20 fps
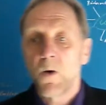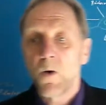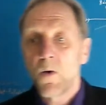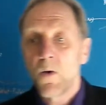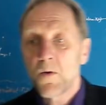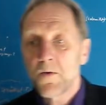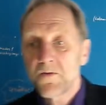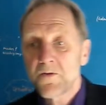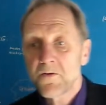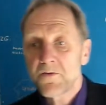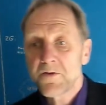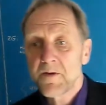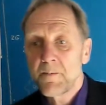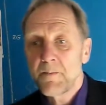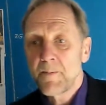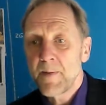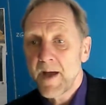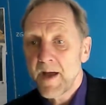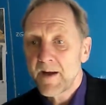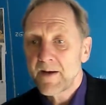Although the
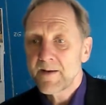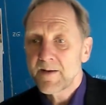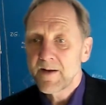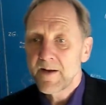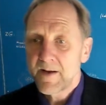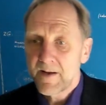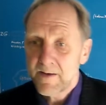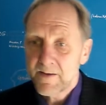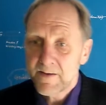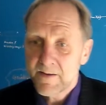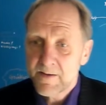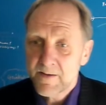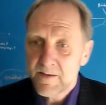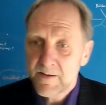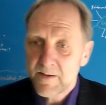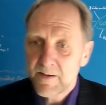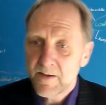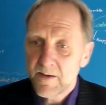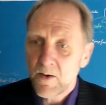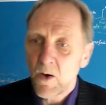men
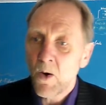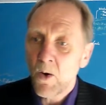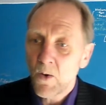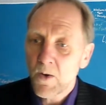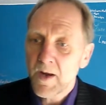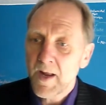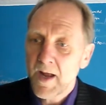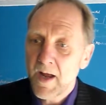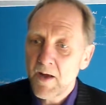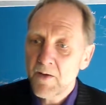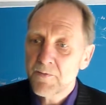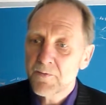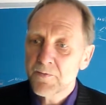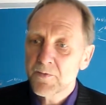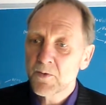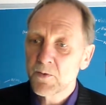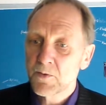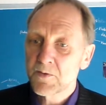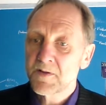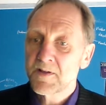all have
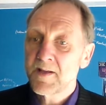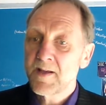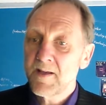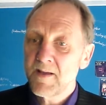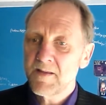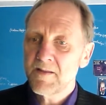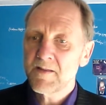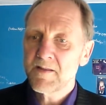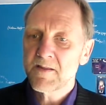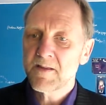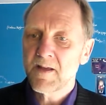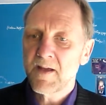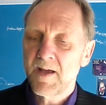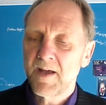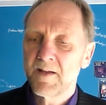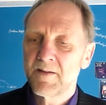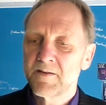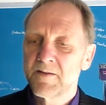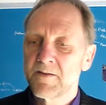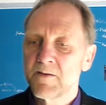good teeth,
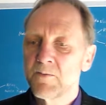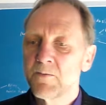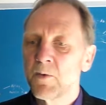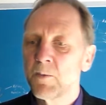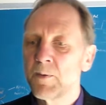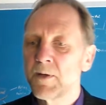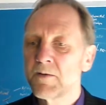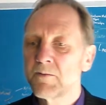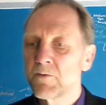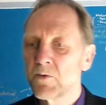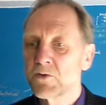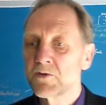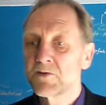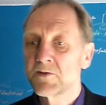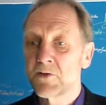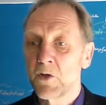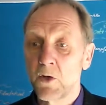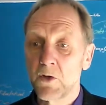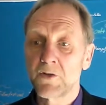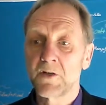and the woman would
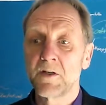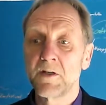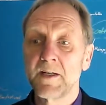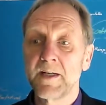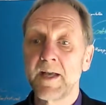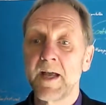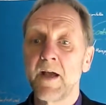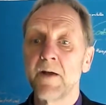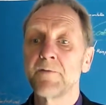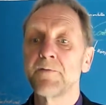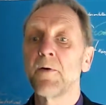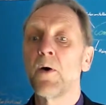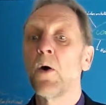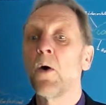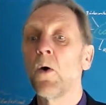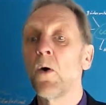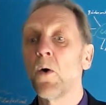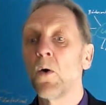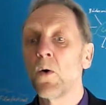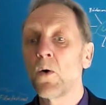certainly have
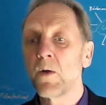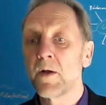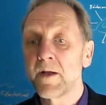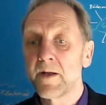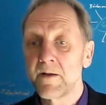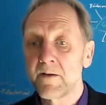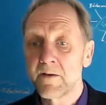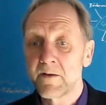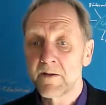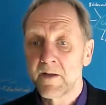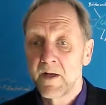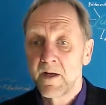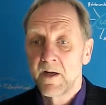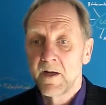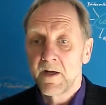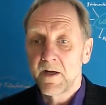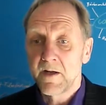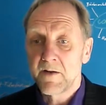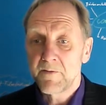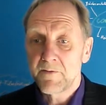all
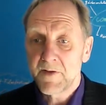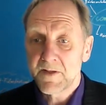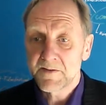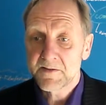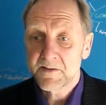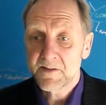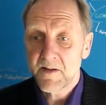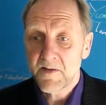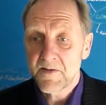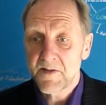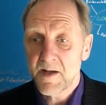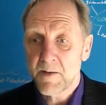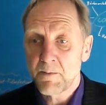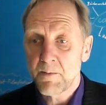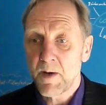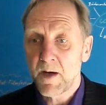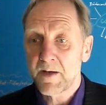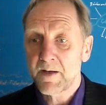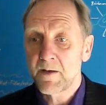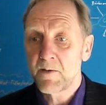invested their
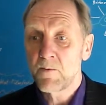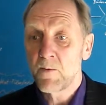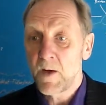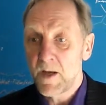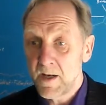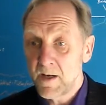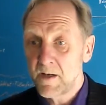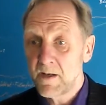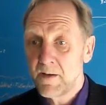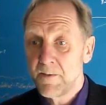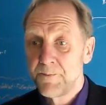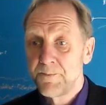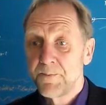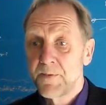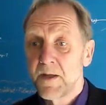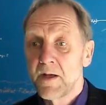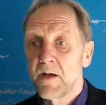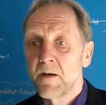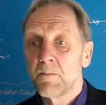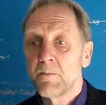money well,
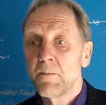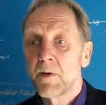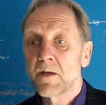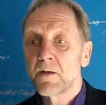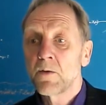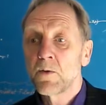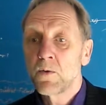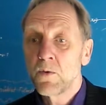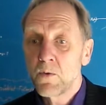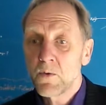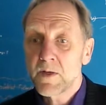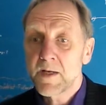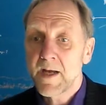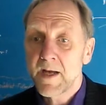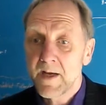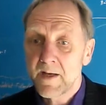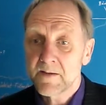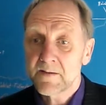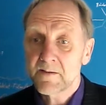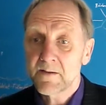but who
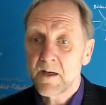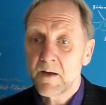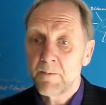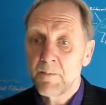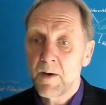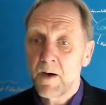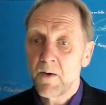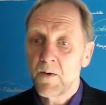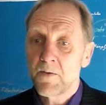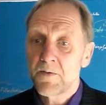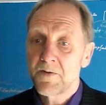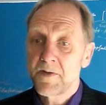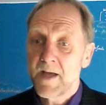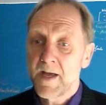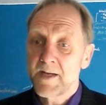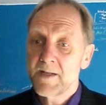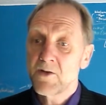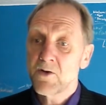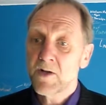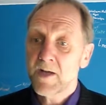cares about the
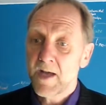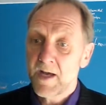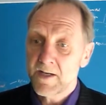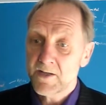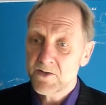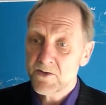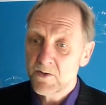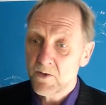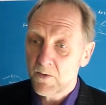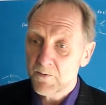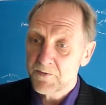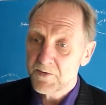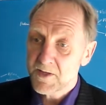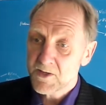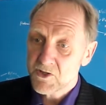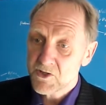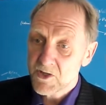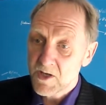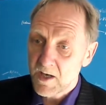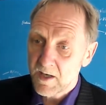education of their
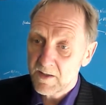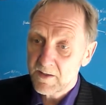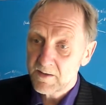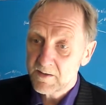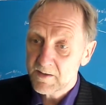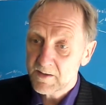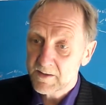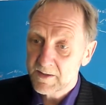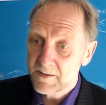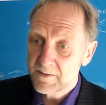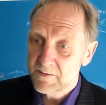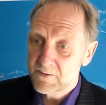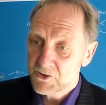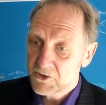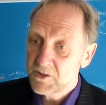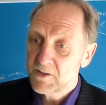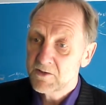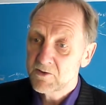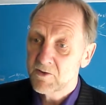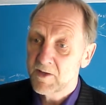
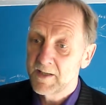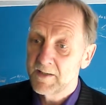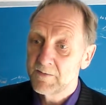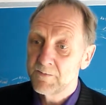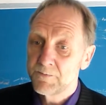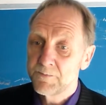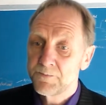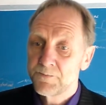children?